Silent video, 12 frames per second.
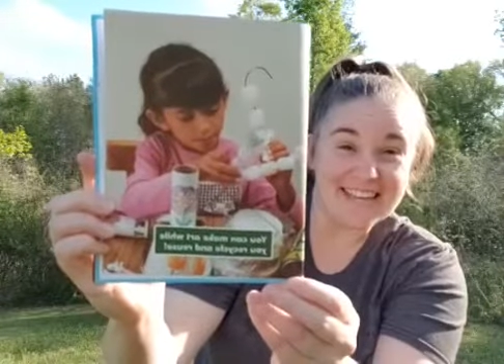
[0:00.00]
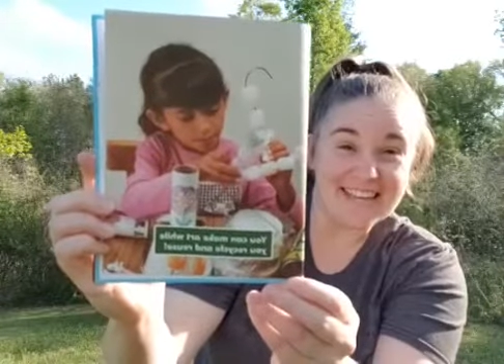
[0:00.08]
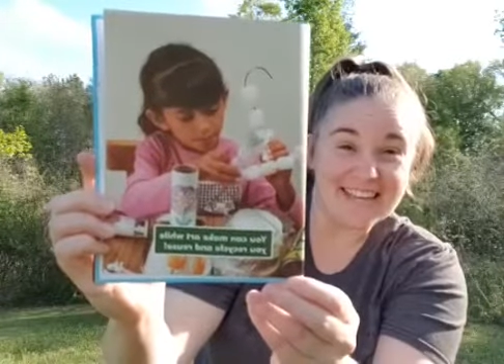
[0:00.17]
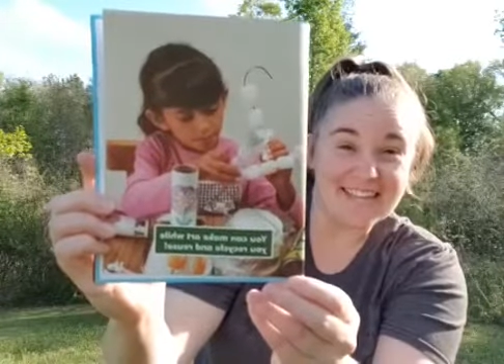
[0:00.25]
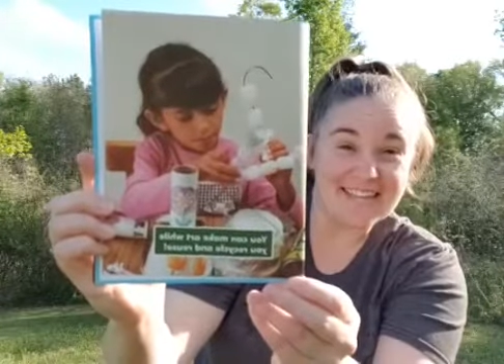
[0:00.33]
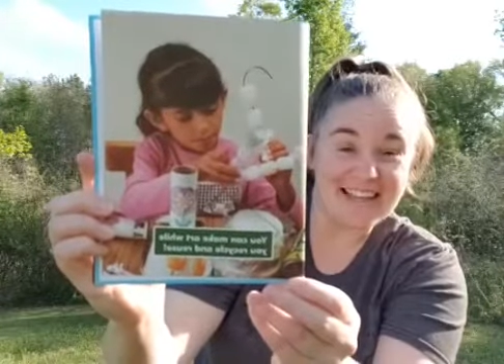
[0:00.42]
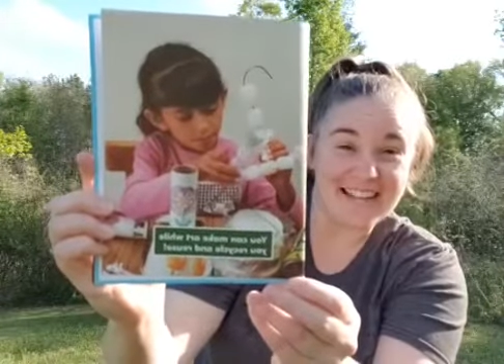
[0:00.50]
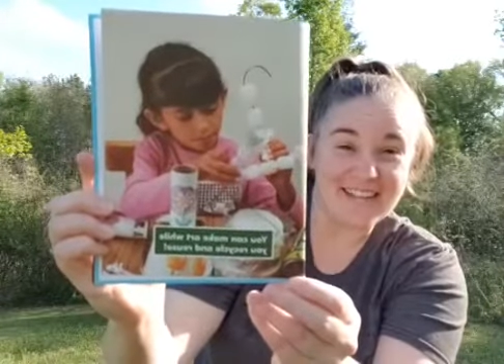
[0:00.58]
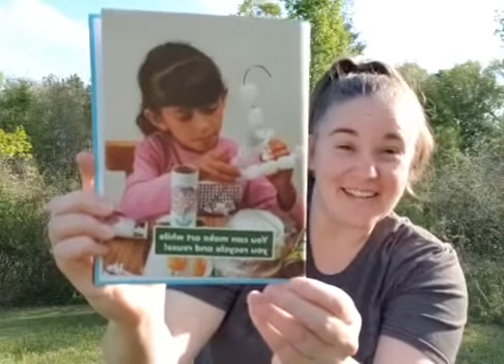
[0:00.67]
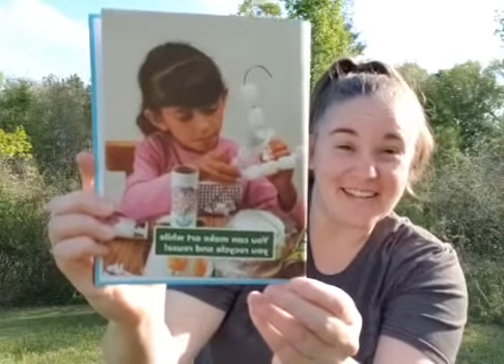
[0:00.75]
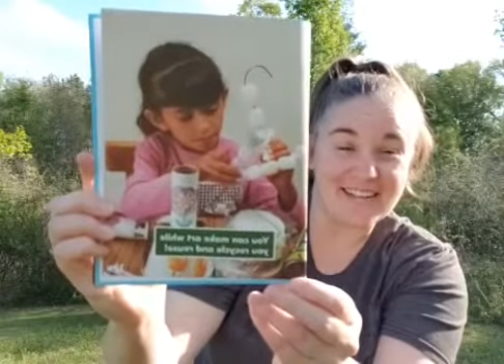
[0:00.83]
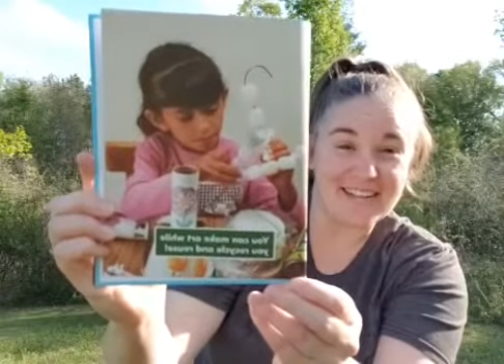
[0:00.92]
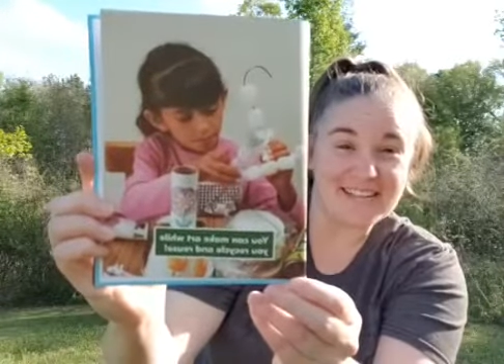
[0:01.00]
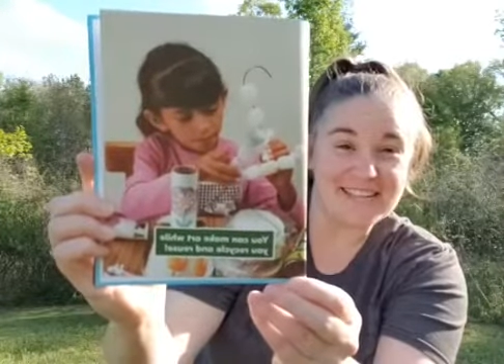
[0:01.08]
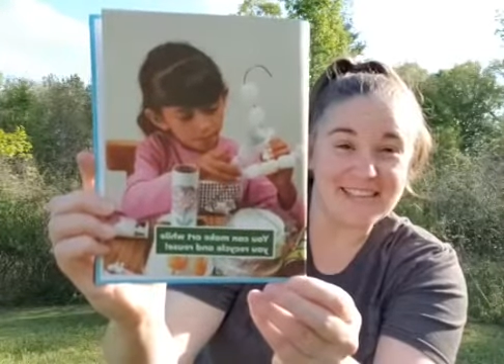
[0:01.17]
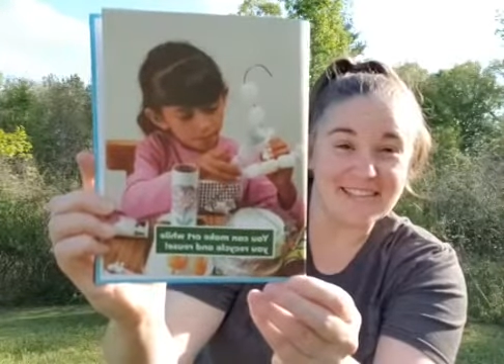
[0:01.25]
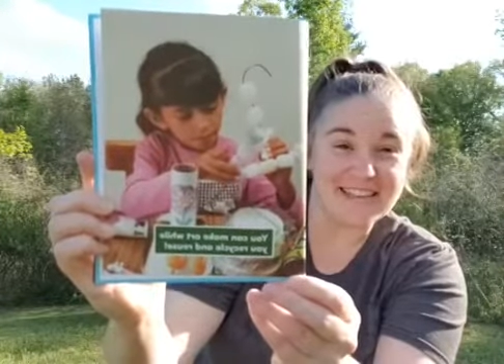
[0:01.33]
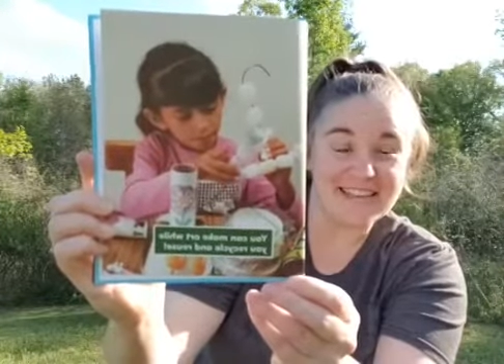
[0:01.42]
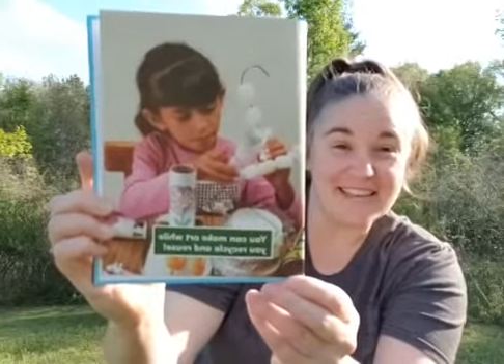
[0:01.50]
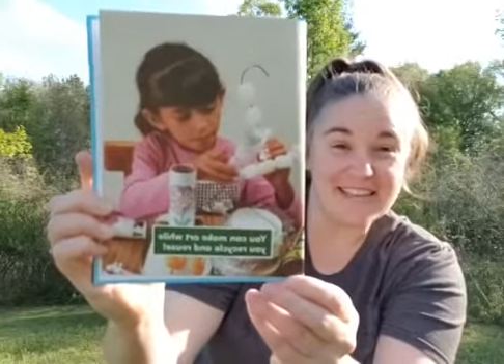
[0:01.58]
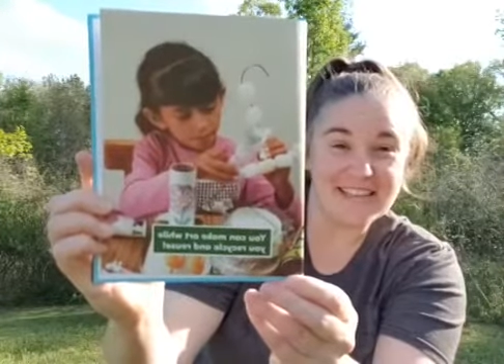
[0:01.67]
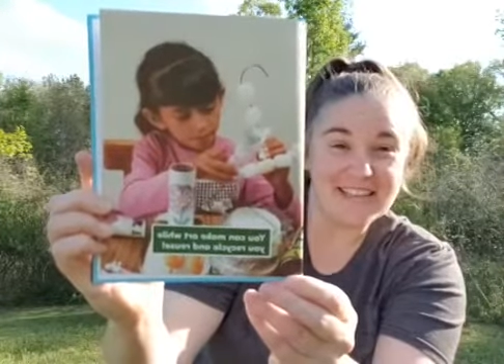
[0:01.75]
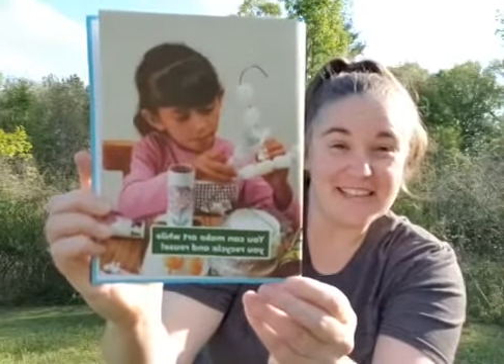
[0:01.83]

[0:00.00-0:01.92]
Look what that little girl is doing.